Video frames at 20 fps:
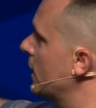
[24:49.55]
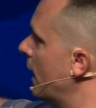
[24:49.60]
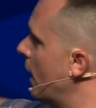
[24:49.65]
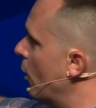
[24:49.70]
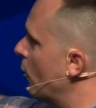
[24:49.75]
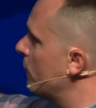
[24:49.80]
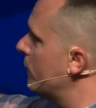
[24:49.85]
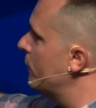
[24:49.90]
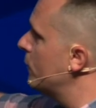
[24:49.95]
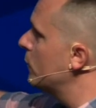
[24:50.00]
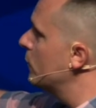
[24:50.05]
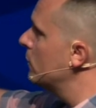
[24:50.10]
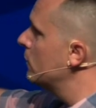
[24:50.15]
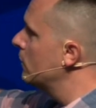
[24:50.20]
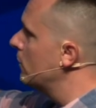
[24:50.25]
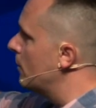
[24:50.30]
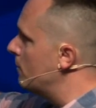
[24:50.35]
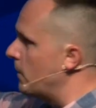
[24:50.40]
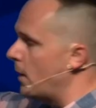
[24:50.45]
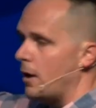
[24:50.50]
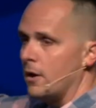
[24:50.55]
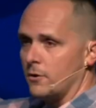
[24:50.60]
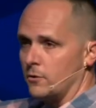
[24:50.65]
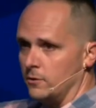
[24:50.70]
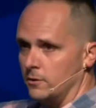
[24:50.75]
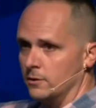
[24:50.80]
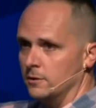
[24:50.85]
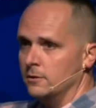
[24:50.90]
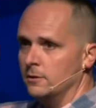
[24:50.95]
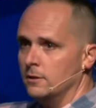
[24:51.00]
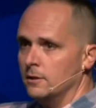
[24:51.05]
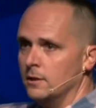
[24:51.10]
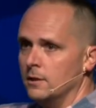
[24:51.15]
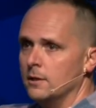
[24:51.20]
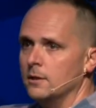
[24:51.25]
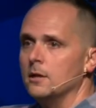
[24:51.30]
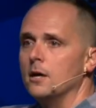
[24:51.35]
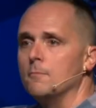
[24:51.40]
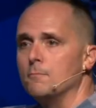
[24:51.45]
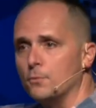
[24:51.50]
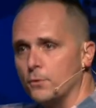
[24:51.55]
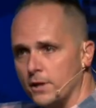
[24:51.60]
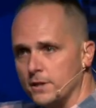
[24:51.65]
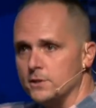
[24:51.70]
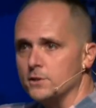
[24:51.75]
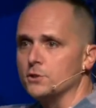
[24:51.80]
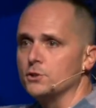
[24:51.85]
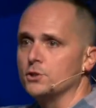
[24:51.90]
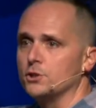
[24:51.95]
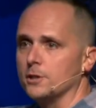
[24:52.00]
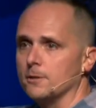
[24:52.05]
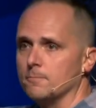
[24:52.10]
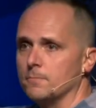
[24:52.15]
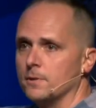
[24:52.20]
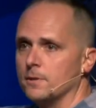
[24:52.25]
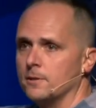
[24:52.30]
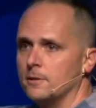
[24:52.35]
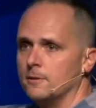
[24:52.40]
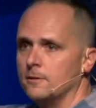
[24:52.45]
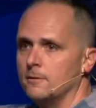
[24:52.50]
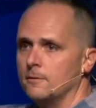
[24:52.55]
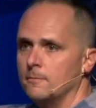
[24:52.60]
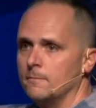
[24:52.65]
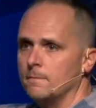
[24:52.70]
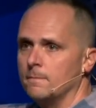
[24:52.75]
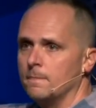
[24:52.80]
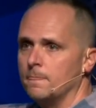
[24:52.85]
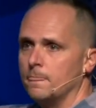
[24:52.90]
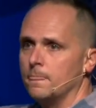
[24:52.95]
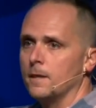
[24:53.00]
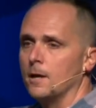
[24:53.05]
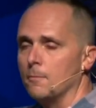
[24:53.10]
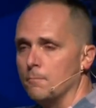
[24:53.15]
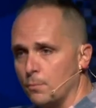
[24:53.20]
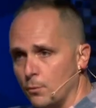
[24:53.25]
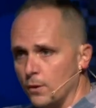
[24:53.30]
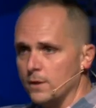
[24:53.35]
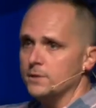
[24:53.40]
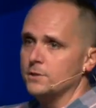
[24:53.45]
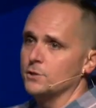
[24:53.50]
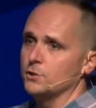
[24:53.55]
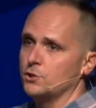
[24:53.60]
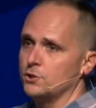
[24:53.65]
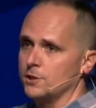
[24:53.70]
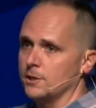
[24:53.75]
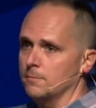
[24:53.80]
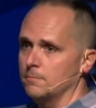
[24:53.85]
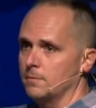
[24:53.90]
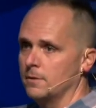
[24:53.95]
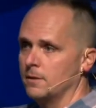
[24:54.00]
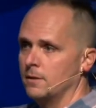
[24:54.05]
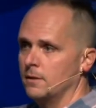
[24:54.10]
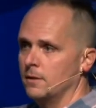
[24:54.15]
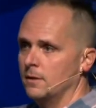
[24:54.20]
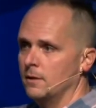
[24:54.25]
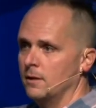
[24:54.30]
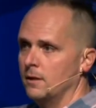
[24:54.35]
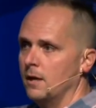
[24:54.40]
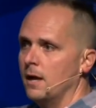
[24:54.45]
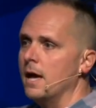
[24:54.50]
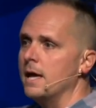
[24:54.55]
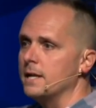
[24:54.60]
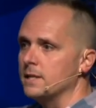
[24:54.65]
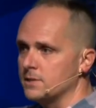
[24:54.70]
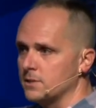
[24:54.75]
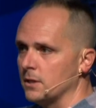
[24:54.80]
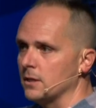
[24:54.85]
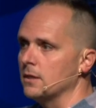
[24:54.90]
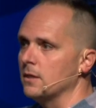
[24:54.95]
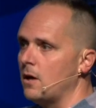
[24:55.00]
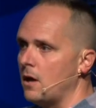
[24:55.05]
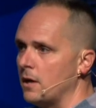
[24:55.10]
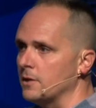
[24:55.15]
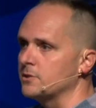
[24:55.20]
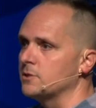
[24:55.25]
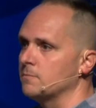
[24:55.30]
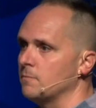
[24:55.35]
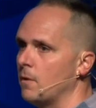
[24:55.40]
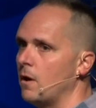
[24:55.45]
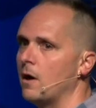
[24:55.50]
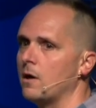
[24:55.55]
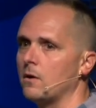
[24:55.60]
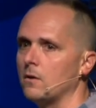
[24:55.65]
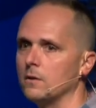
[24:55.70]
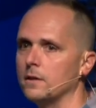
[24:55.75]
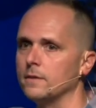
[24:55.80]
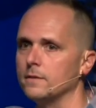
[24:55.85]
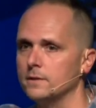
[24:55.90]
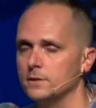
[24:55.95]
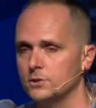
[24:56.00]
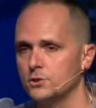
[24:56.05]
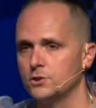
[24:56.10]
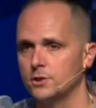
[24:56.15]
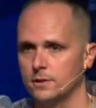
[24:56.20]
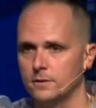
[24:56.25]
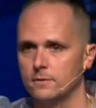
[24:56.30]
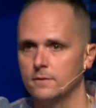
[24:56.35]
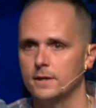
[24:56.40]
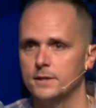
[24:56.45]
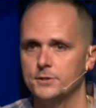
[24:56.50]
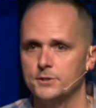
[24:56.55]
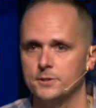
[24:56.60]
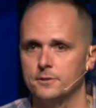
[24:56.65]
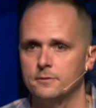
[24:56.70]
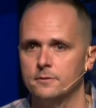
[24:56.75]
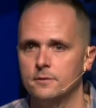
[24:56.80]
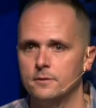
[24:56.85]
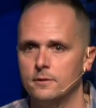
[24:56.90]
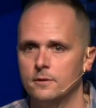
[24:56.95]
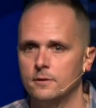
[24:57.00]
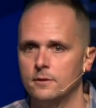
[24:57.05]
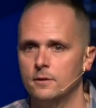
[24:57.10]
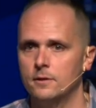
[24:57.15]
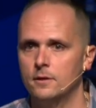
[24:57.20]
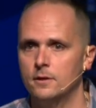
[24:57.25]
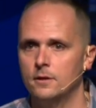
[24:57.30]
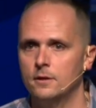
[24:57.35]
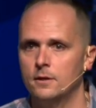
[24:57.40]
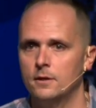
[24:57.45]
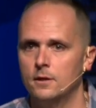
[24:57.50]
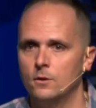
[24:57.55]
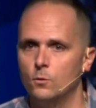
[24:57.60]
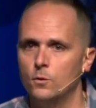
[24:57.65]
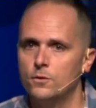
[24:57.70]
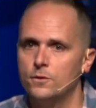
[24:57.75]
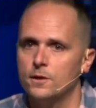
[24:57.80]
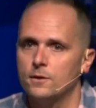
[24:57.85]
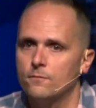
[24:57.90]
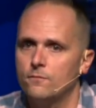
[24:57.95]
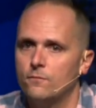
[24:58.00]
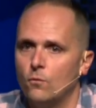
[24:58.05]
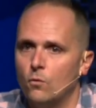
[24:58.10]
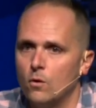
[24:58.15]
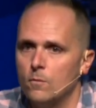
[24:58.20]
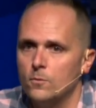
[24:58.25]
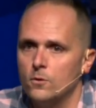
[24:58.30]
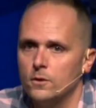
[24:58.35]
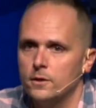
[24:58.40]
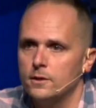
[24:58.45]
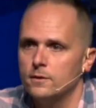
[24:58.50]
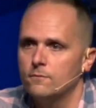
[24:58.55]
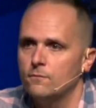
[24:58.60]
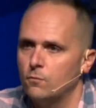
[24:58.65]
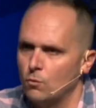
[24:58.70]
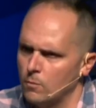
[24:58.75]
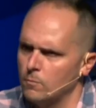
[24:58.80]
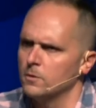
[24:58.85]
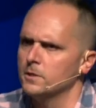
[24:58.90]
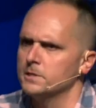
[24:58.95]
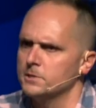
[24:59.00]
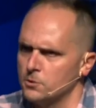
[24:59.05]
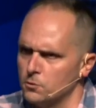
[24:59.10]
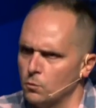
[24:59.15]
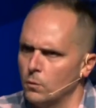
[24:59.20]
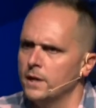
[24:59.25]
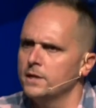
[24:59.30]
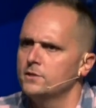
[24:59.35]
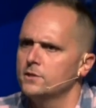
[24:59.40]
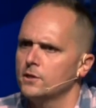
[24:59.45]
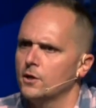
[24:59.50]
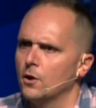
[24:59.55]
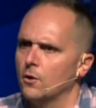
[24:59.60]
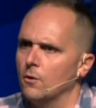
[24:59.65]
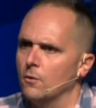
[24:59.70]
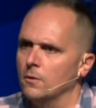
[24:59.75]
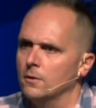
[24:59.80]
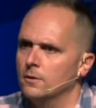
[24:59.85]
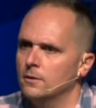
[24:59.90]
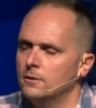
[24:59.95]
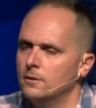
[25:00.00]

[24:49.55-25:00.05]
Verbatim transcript: helpful model apprenticeship. Apprenticeship. And it's a lost model on this generation. We think formal and informal is the way to go.